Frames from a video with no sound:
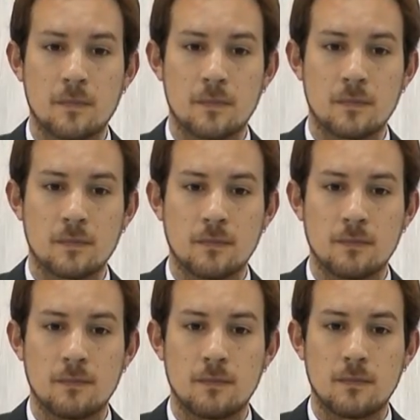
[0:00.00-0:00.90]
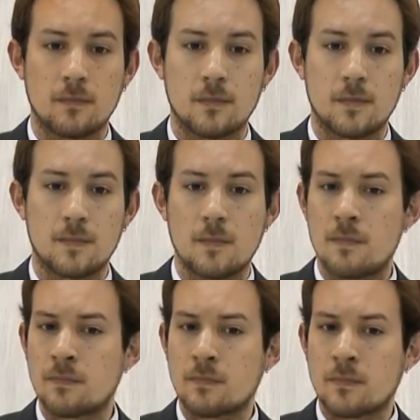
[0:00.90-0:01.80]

No one is speaking in this clip.